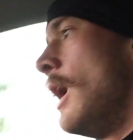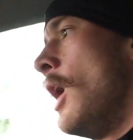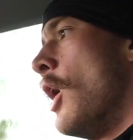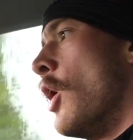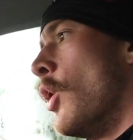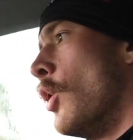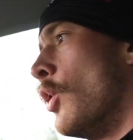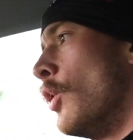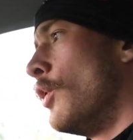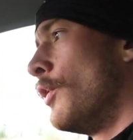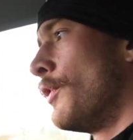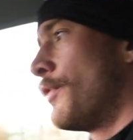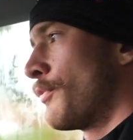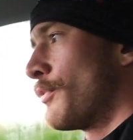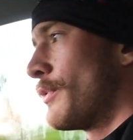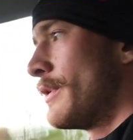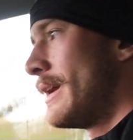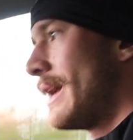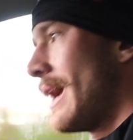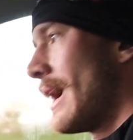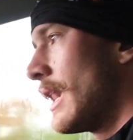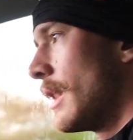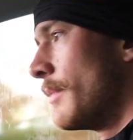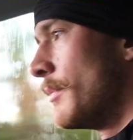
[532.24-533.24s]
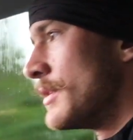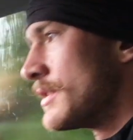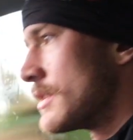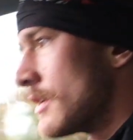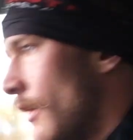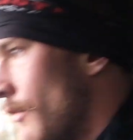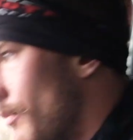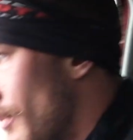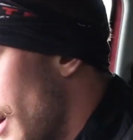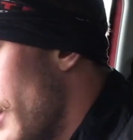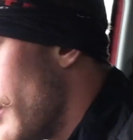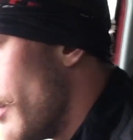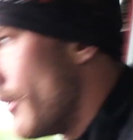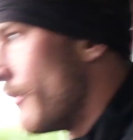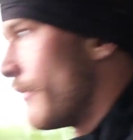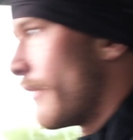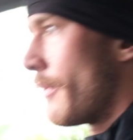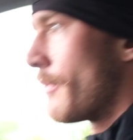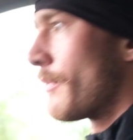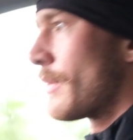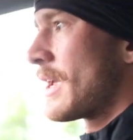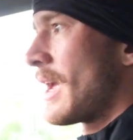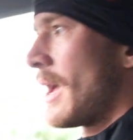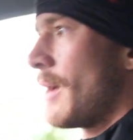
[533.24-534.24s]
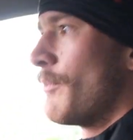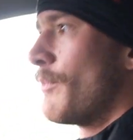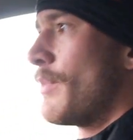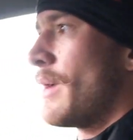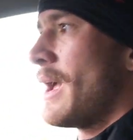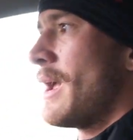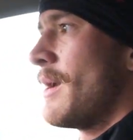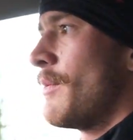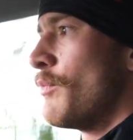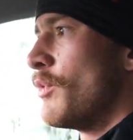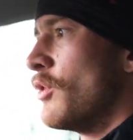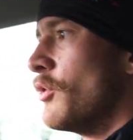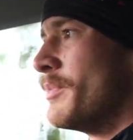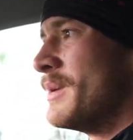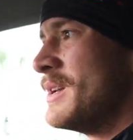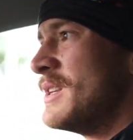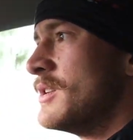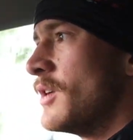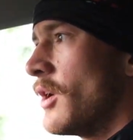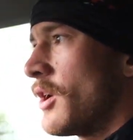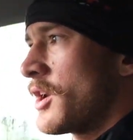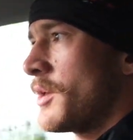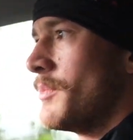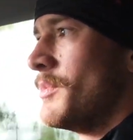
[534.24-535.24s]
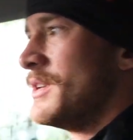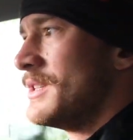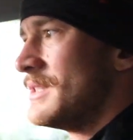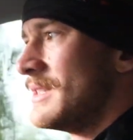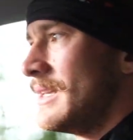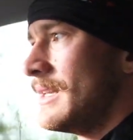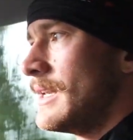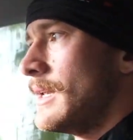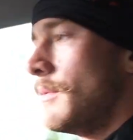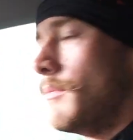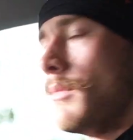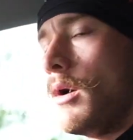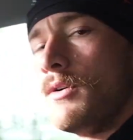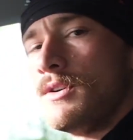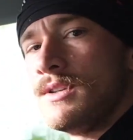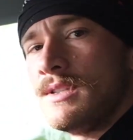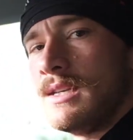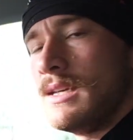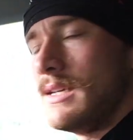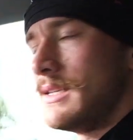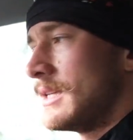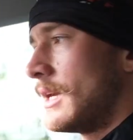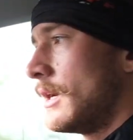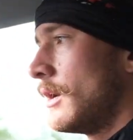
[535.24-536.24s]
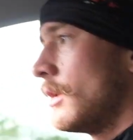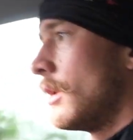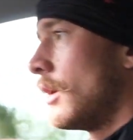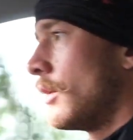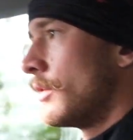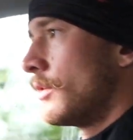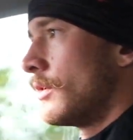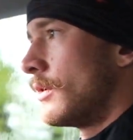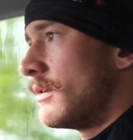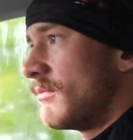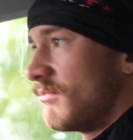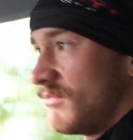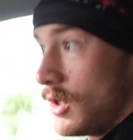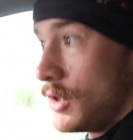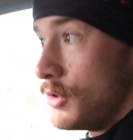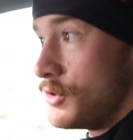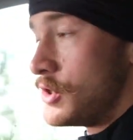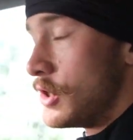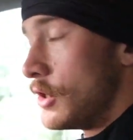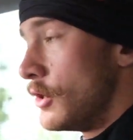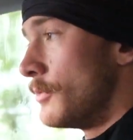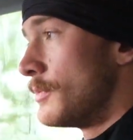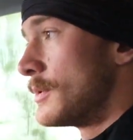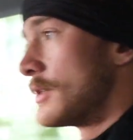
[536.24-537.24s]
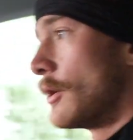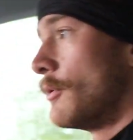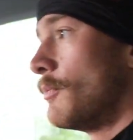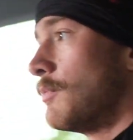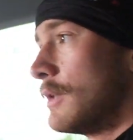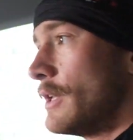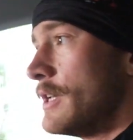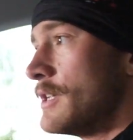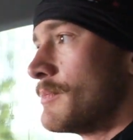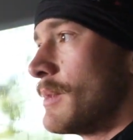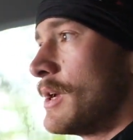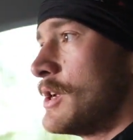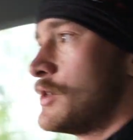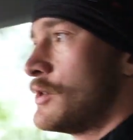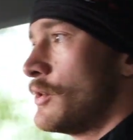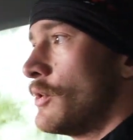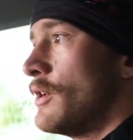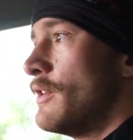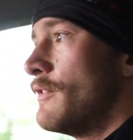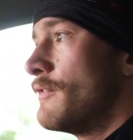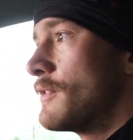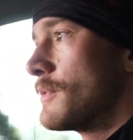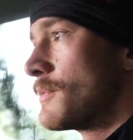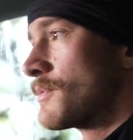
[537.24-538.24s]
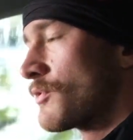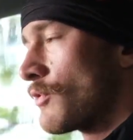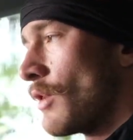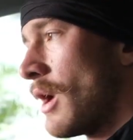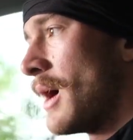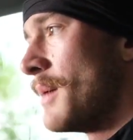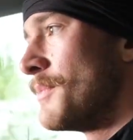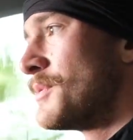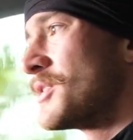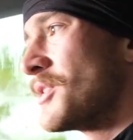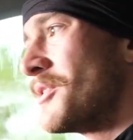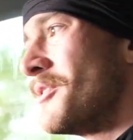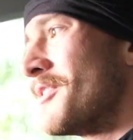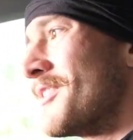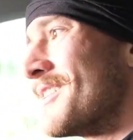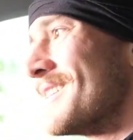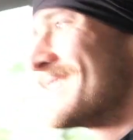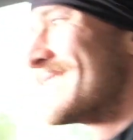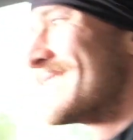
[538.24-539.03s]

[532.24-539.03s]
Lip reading: All three elements of my Movember campaign will be documented in most detail on YouTube, so please make sure you subscribe so you can